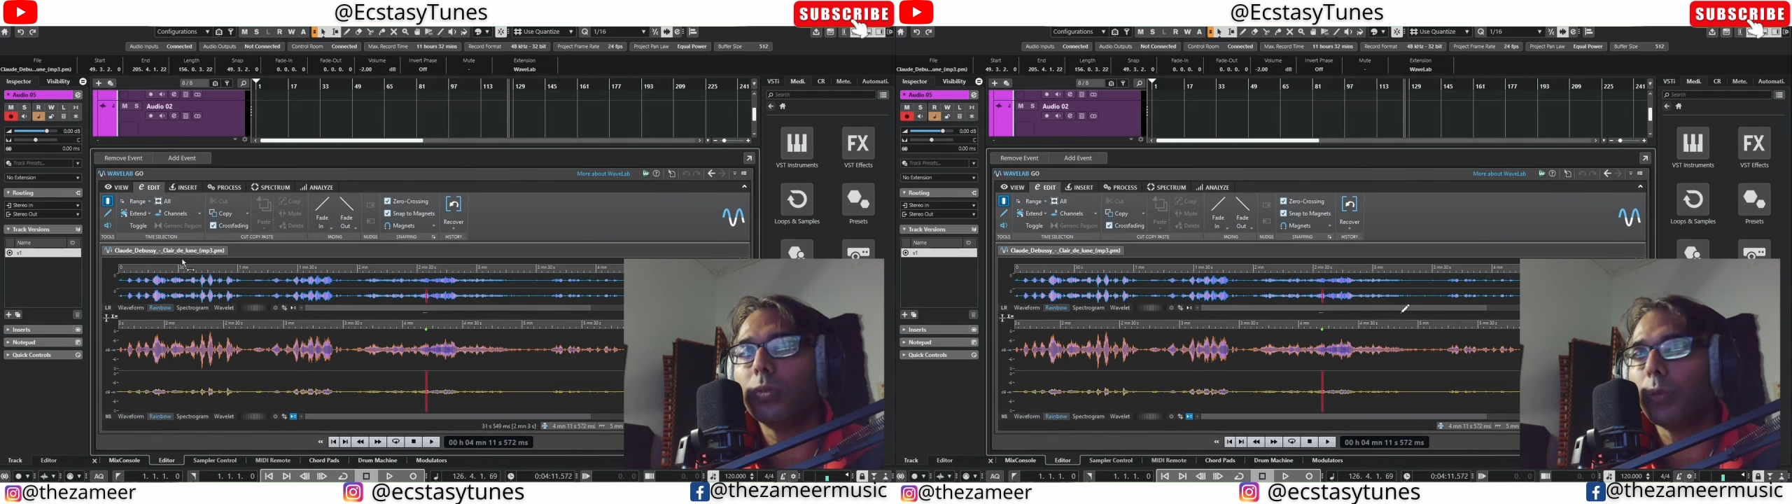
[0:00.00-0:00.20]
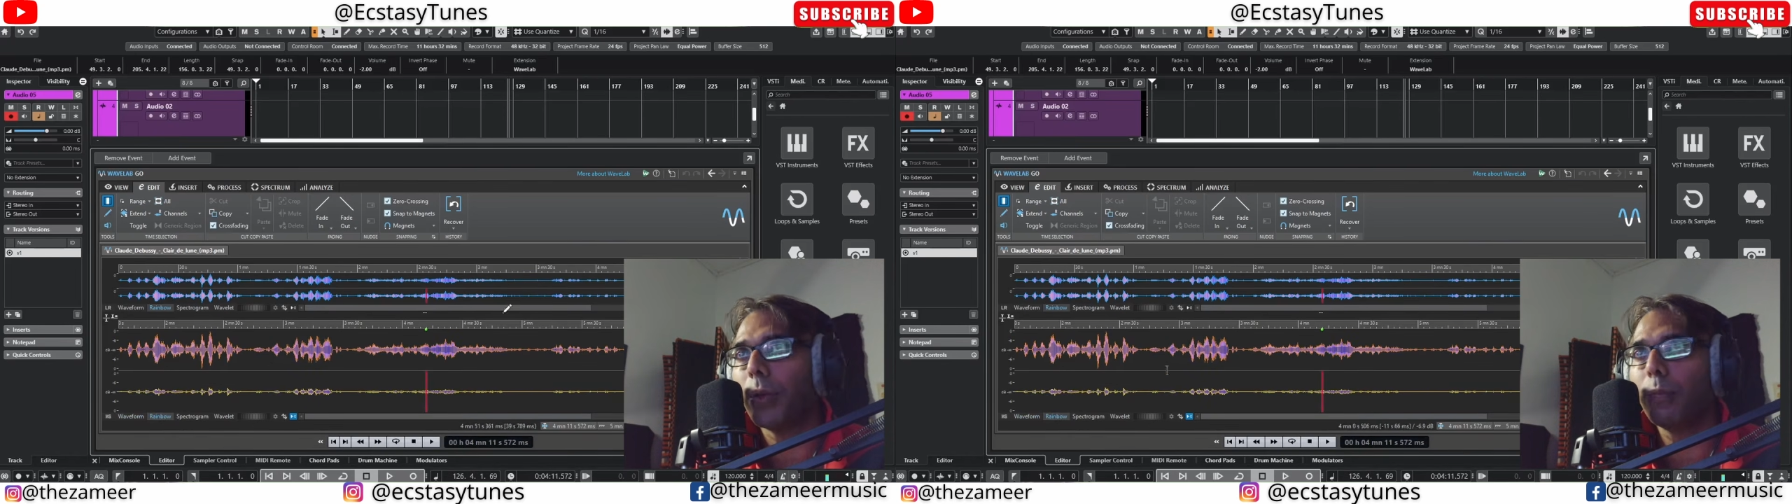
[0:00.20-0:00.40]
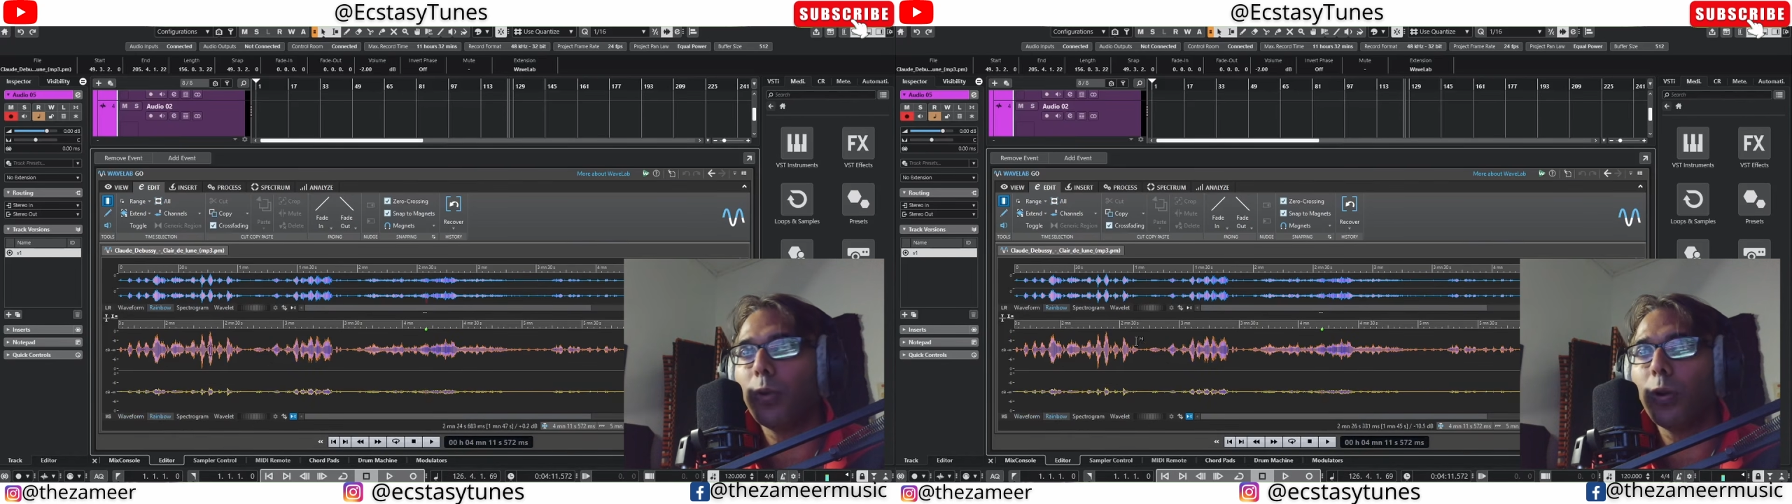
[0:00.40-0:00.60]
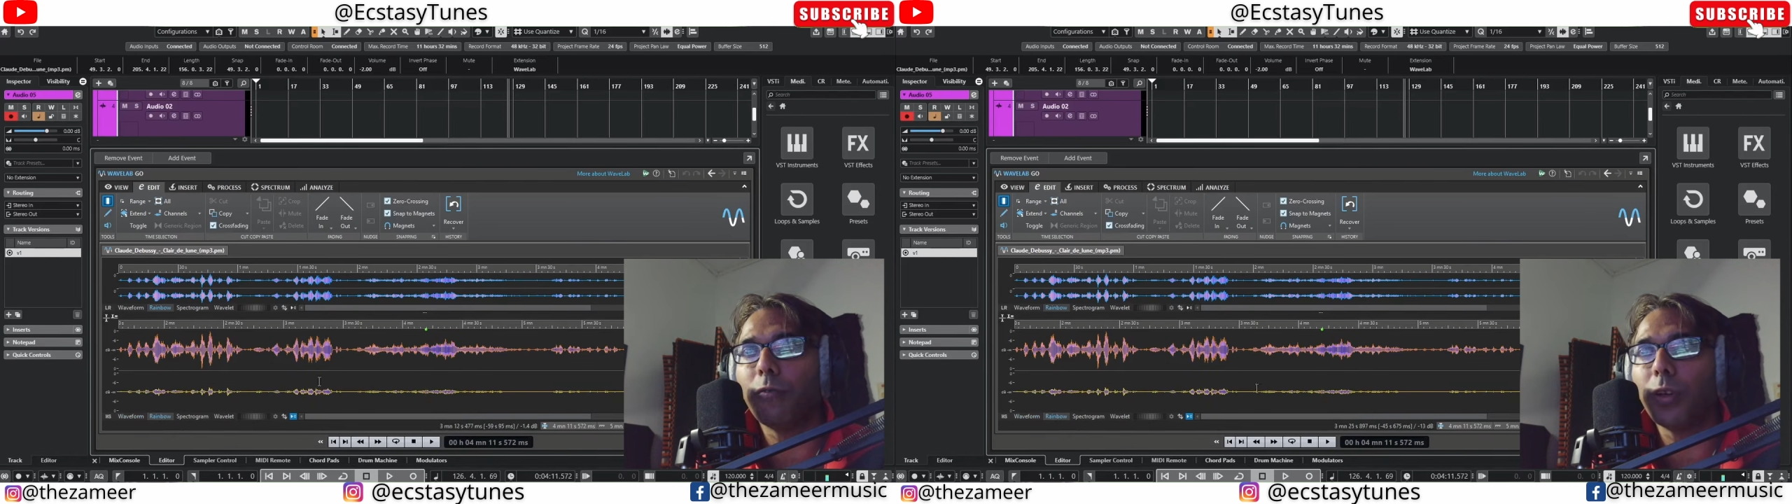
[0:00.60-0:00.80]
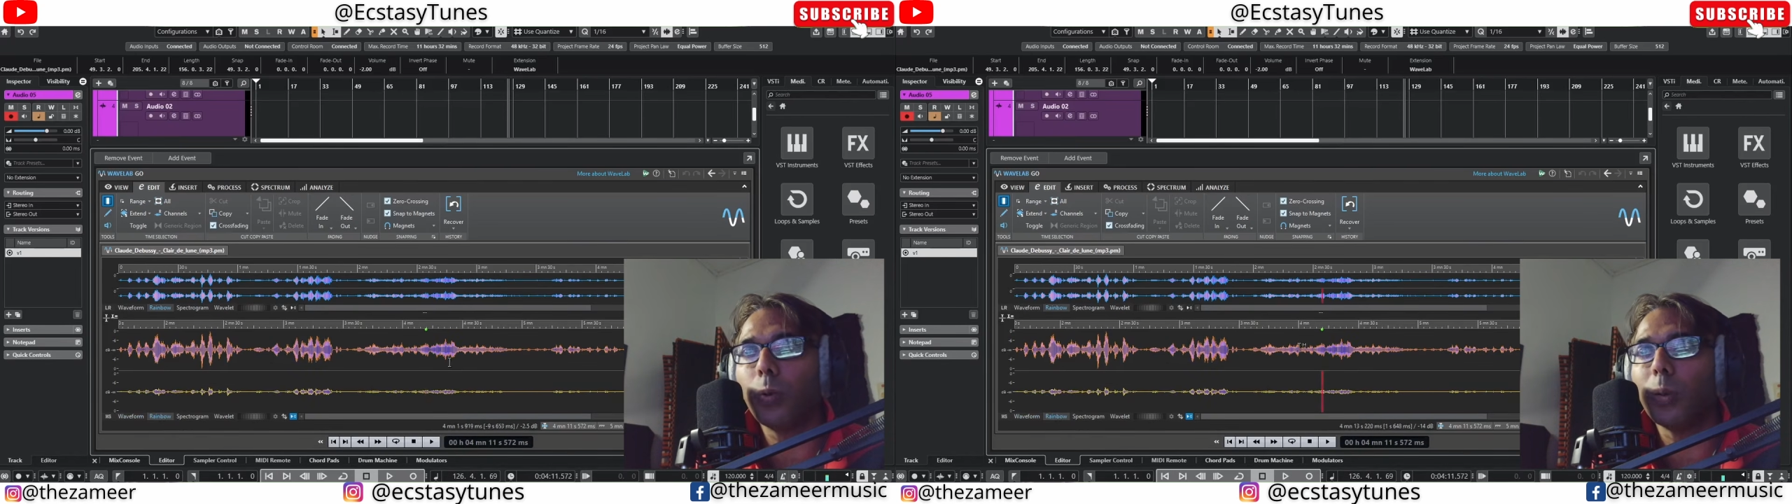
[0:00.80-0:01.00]
The rainbow
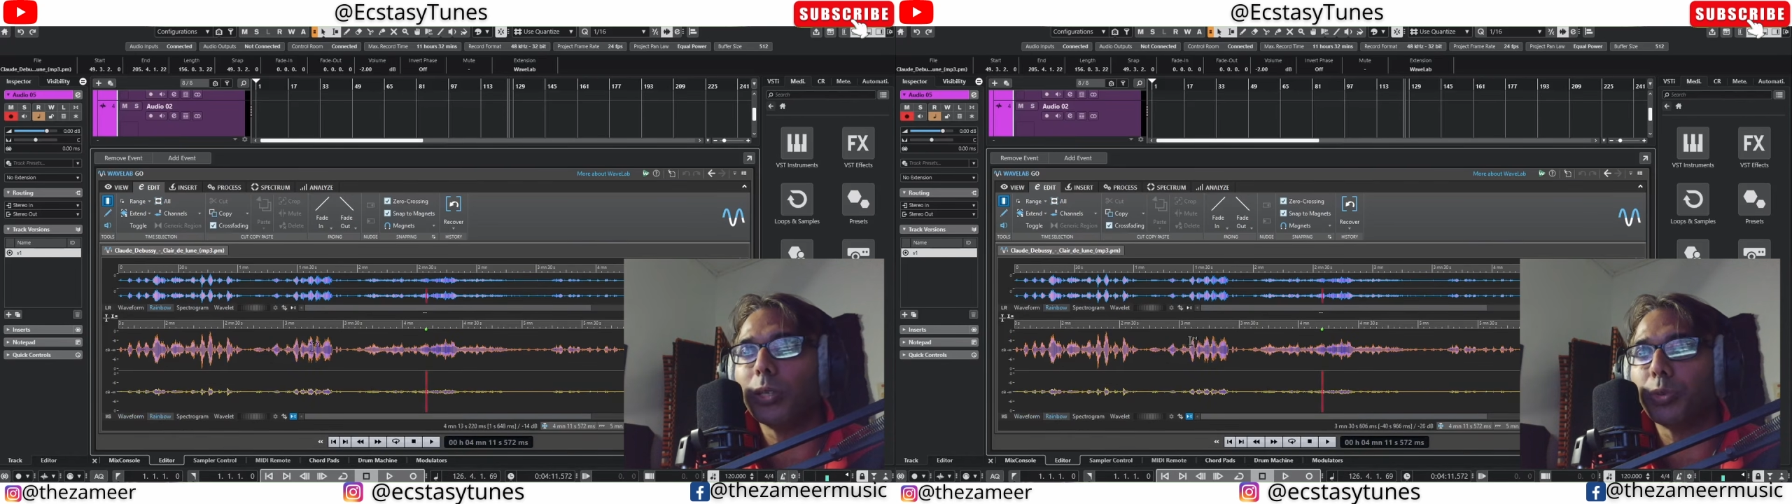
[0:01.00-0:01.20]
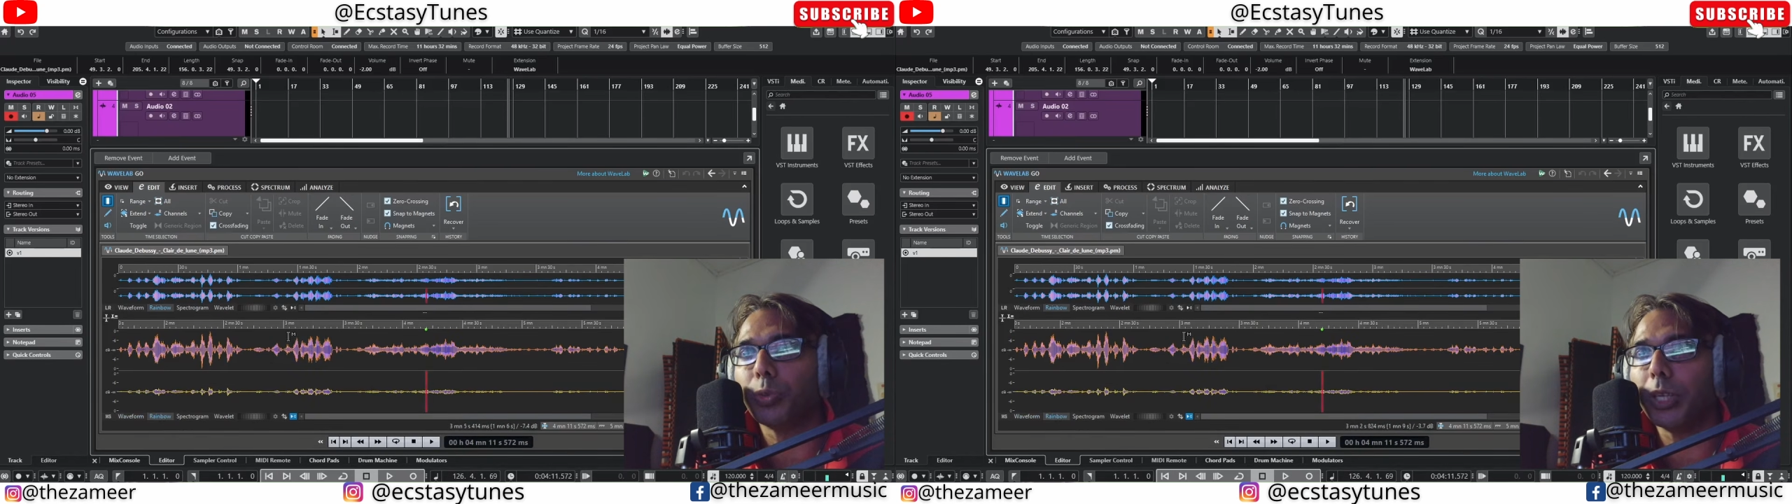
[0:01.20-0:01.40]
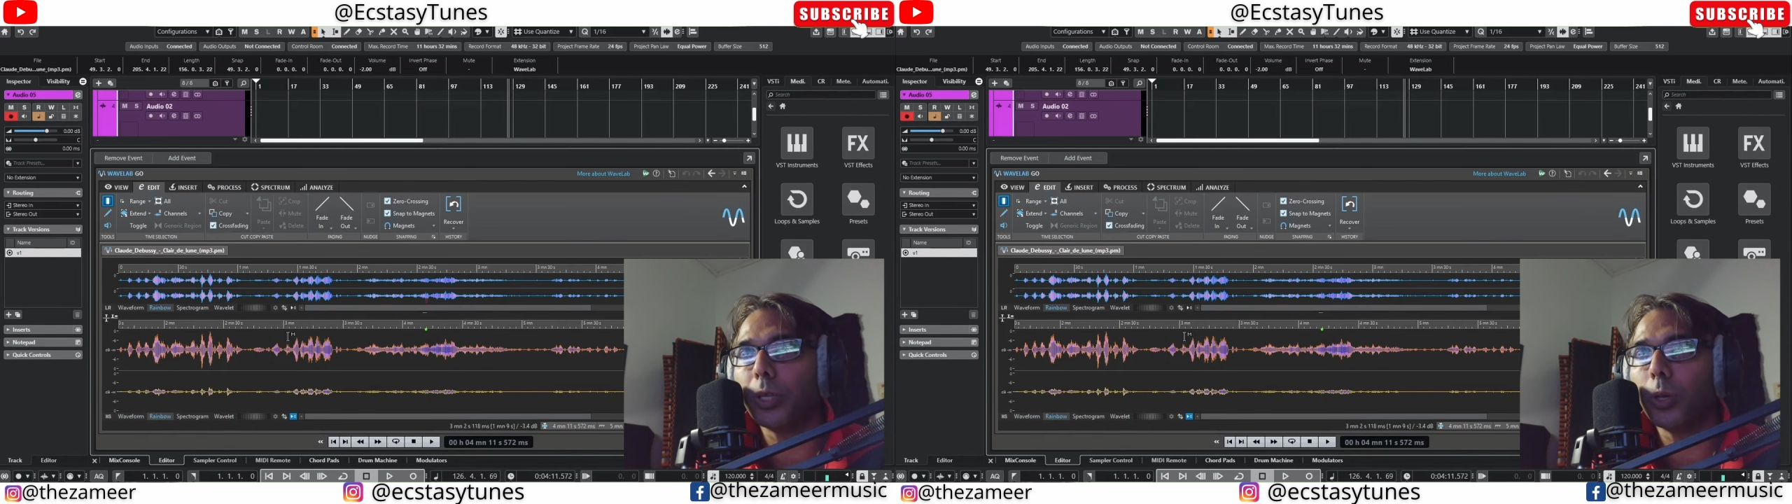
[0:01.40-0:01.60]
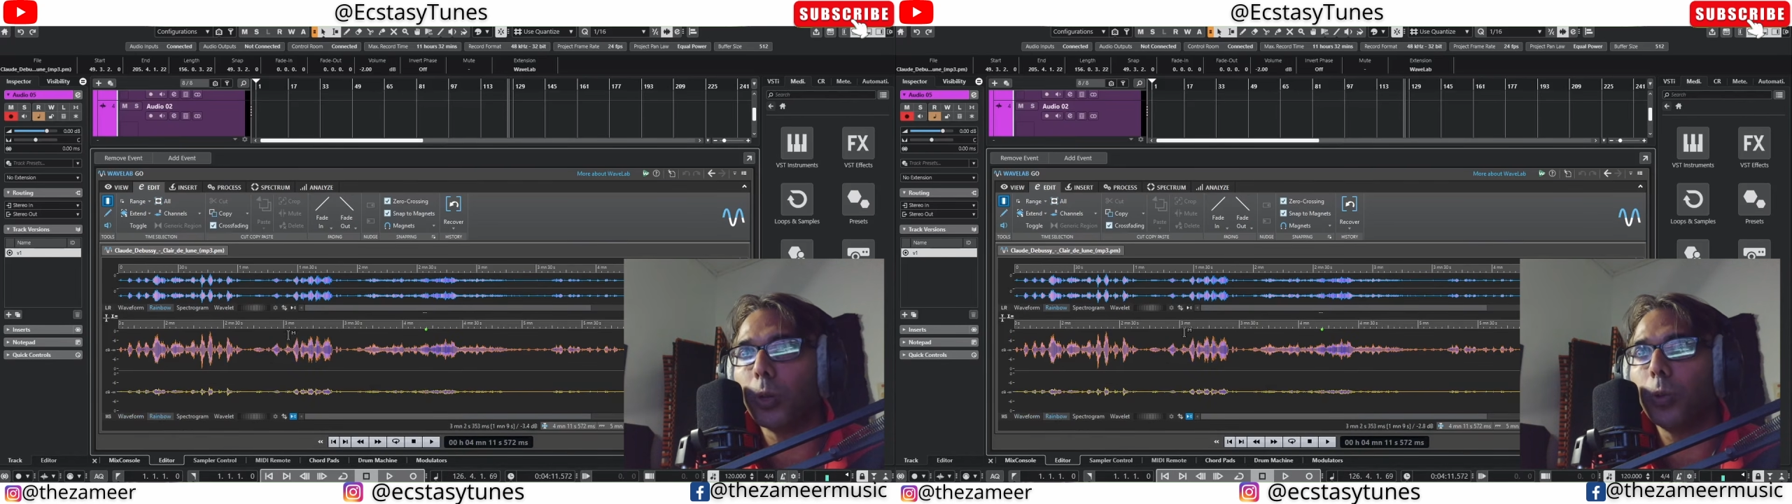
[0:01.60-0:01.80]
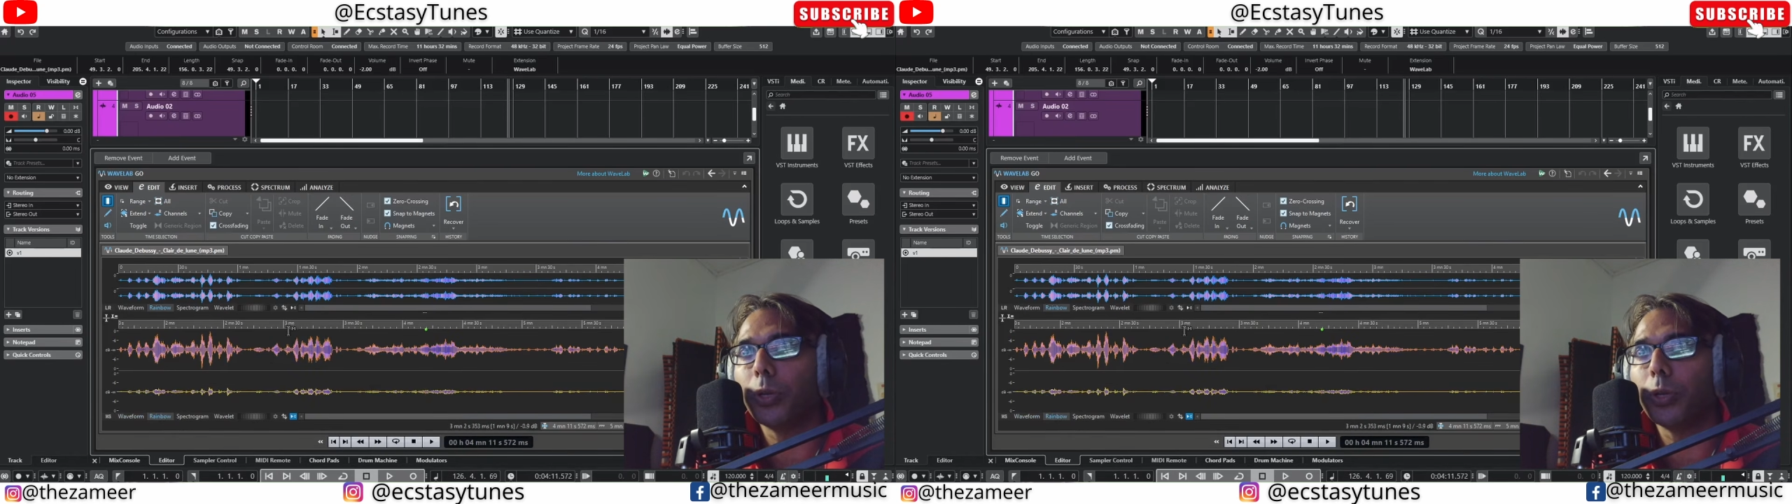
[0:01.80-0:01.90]
view is really cool.